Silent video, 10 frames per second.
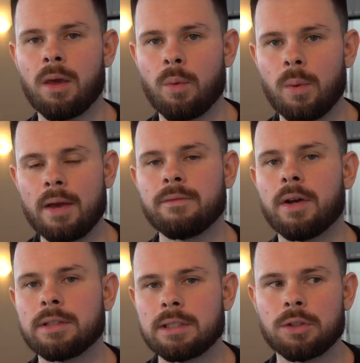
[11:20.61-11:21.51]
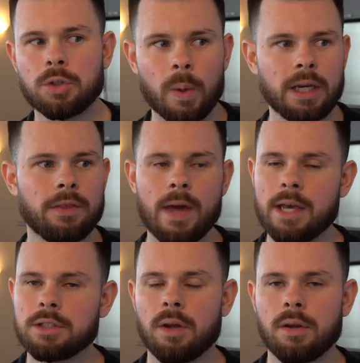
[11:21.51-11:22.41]
When I invested
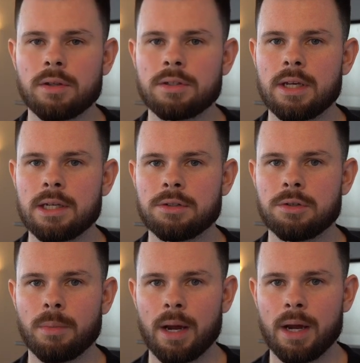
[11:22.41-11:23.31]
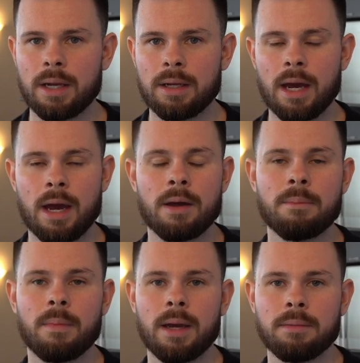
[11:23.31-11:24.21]
$20,000 into my